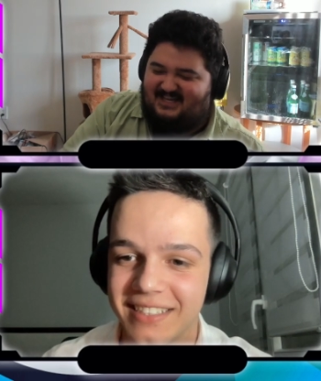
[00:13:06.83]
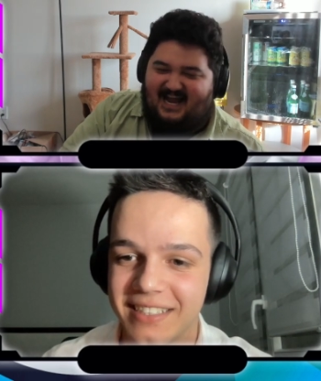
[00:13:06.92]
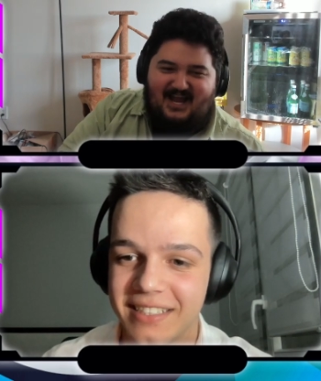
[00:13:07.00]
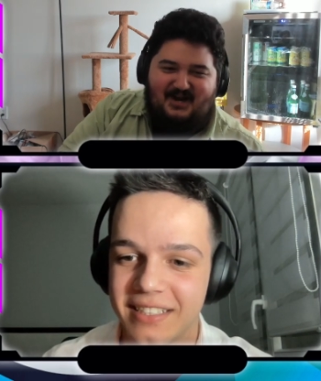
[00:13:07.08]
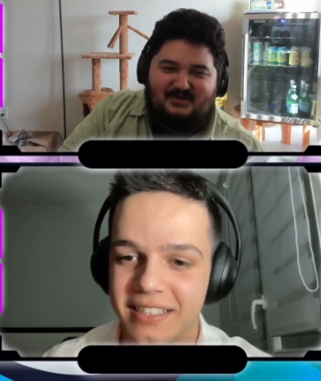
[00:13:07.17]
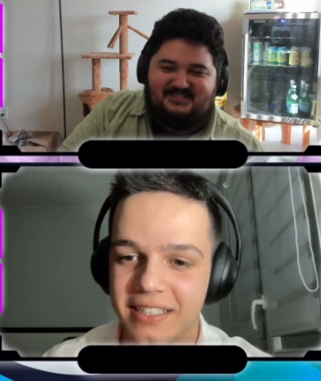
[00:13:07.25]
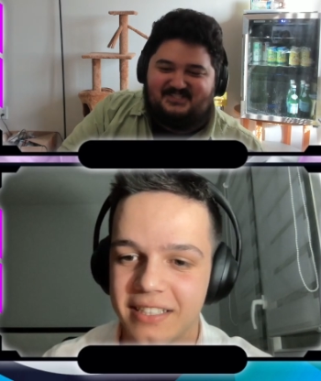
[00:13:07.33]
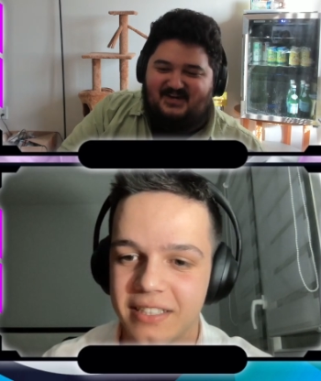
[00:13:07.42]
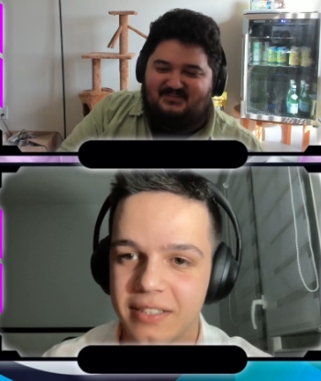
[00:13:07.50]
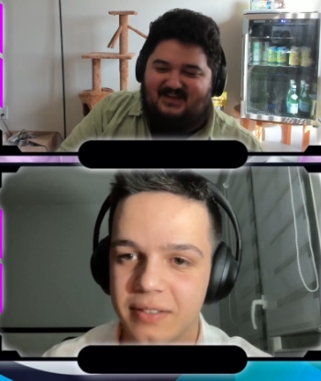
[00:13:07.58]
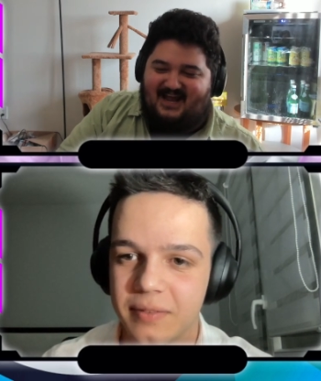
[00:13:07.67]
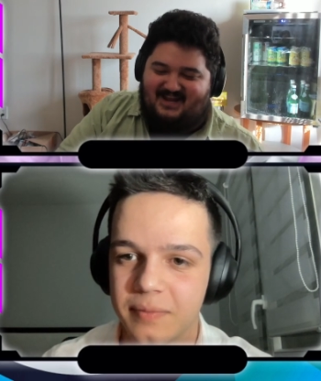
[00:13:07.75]
Speaker 1: I don't
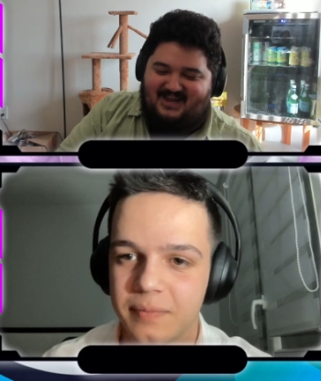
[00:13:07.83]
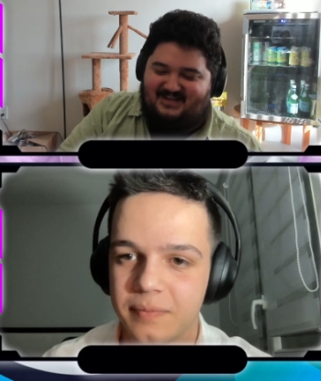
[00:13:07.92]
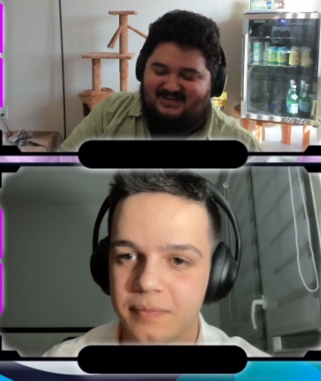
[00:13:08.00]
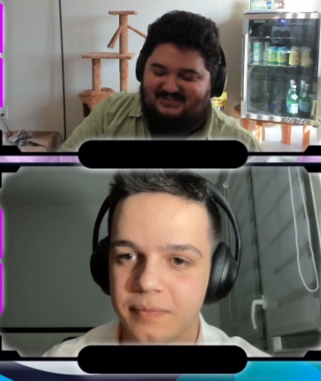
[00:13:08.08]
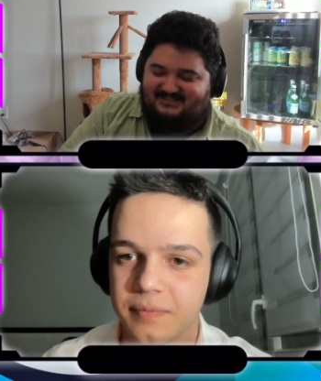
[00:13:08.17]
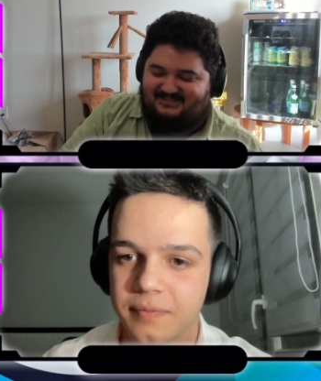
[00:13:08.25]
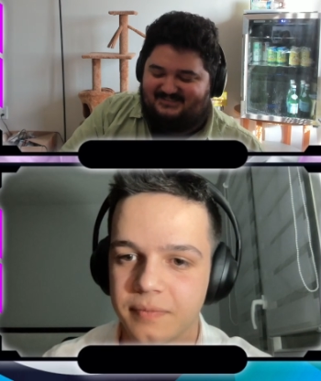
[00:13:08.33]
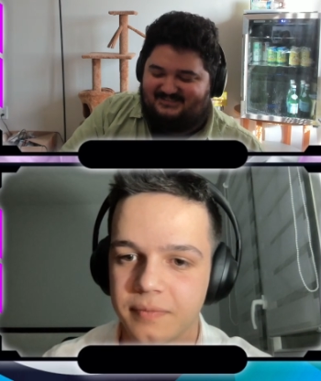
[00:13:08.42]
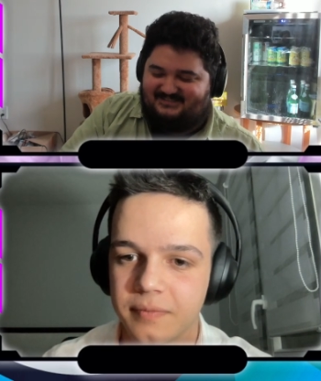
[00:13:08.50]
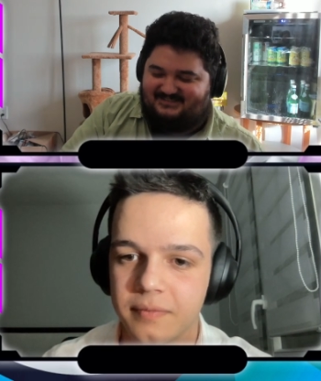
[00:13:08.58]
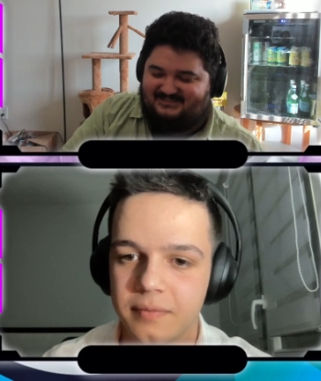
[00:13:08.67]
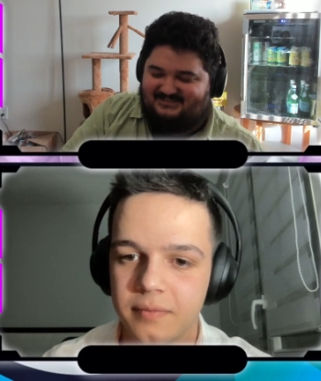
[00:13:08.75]
deserve nothing.
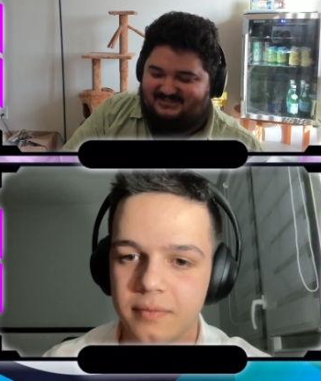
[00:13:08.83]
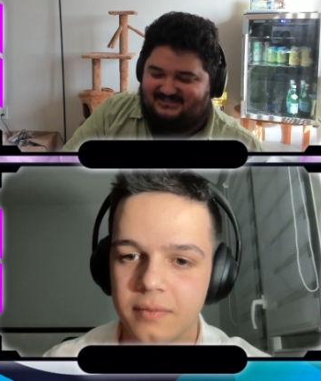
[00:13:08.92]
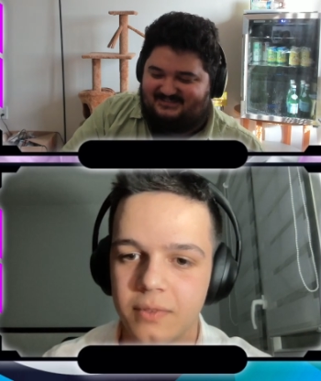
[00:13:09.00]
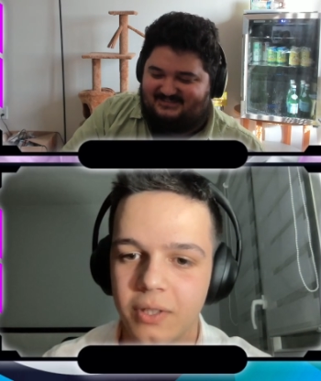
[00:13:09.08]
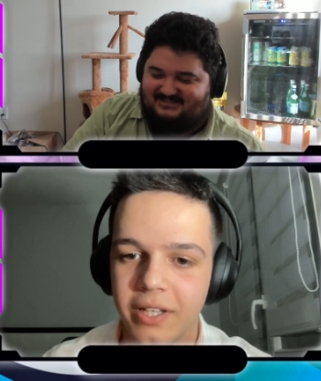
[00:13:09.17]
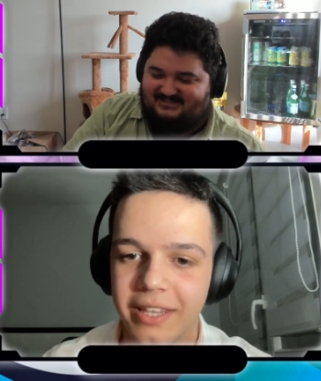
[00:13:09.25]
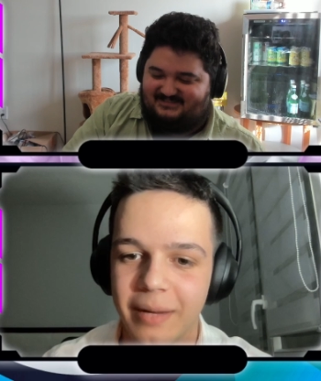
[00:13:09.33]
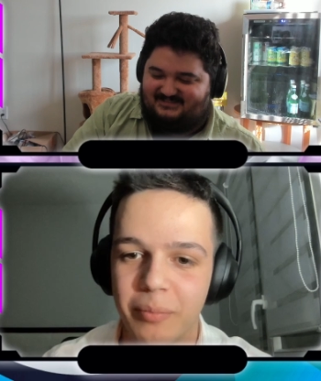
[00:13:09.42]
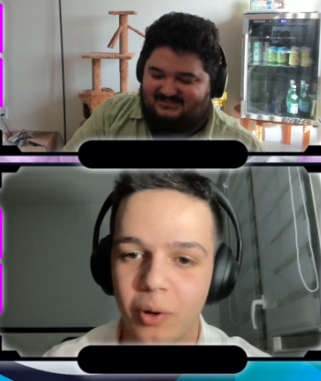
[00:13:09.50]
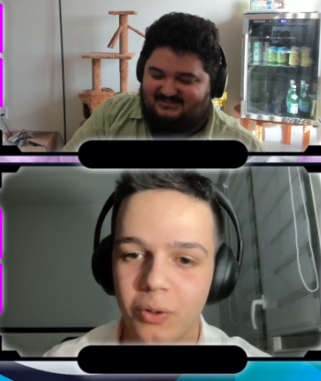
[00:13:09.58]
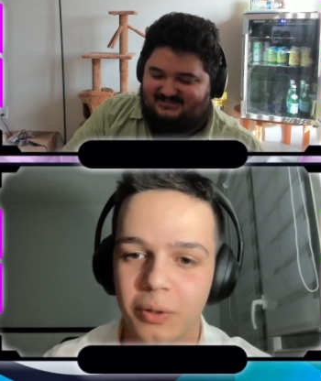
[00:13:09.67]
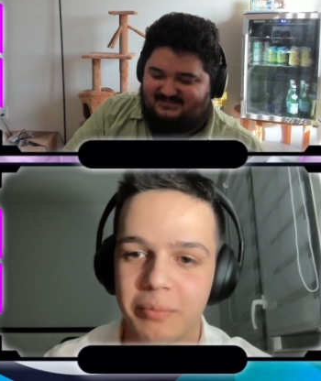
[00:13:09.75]
Speaker 2: Look at that
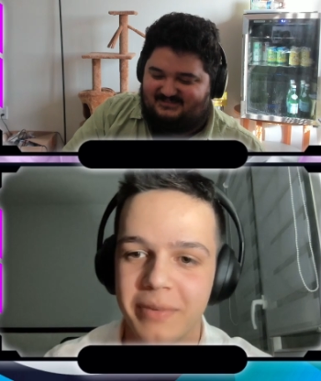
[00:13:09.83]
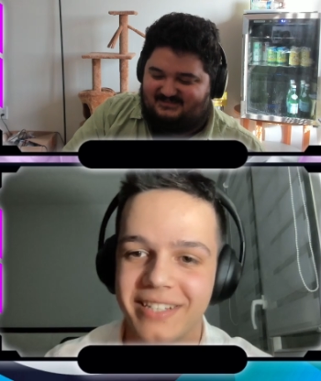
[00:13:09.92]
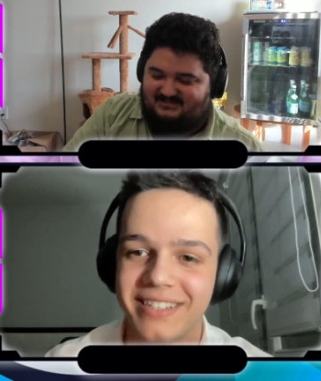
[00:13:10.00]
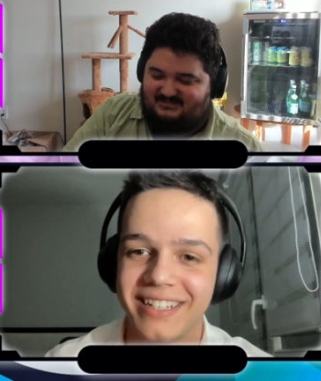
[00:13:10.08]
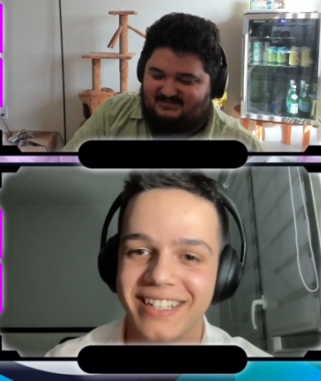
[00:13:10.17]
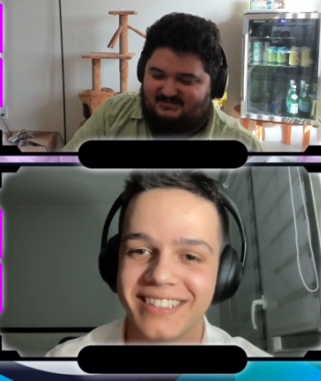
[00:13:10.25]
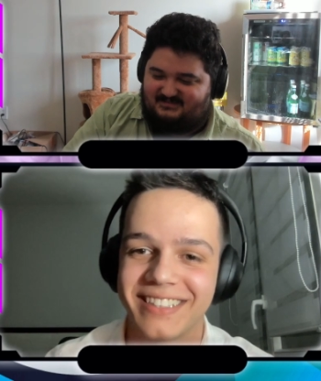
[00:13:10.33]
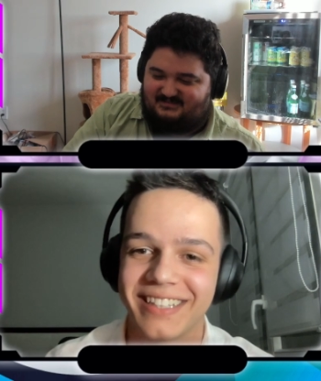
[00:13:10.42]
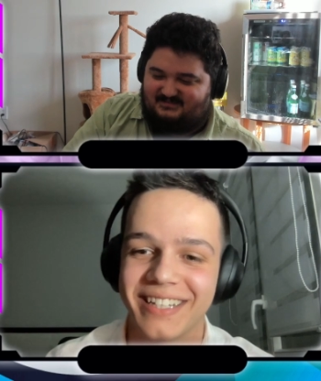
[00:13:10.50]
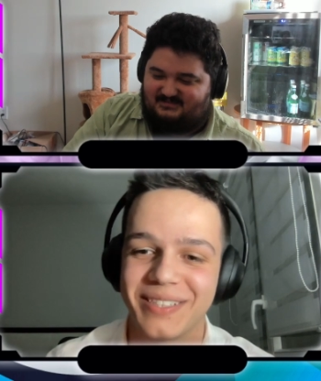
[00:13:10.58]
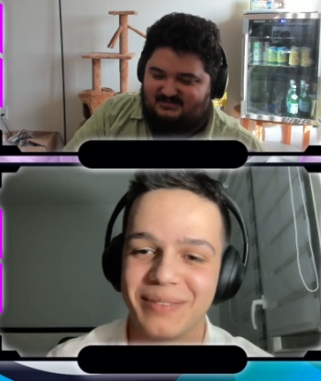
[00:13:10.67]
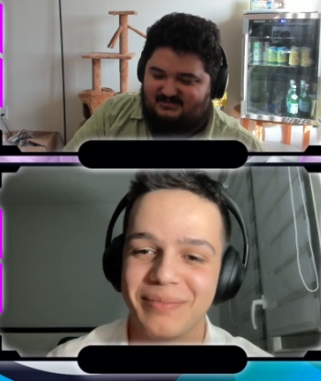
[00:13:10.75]
bowler missing his
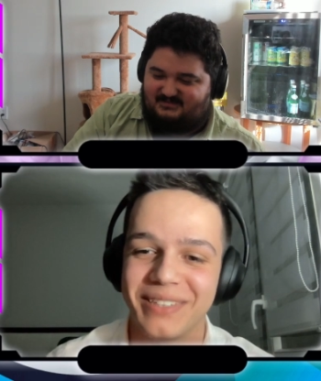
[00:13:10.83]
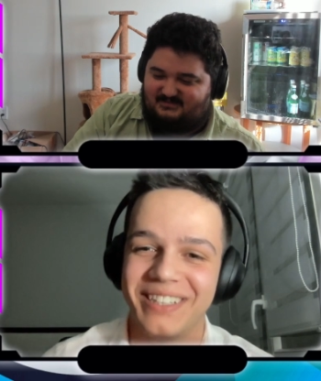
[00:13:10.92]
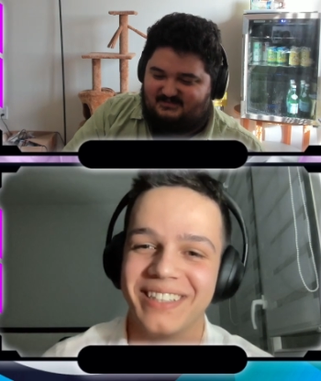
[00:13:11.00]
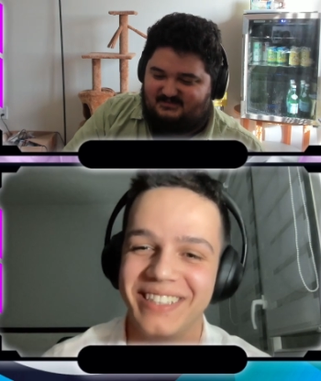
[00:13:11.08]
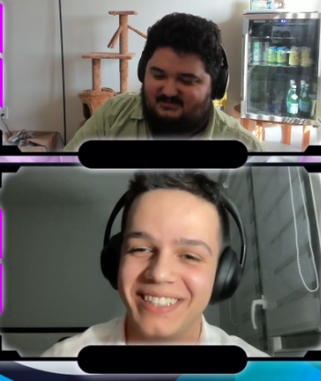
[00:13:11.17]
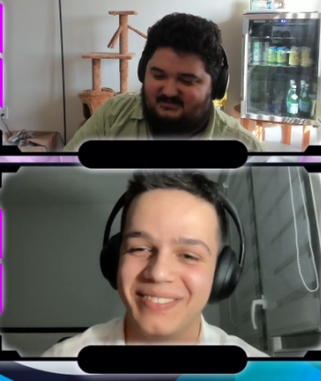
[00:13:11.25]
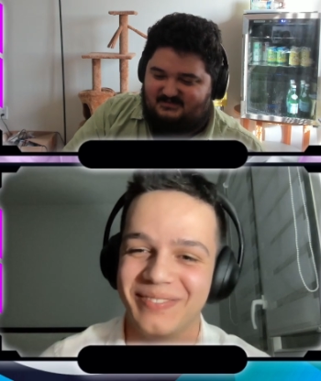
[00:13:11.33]
clash ability,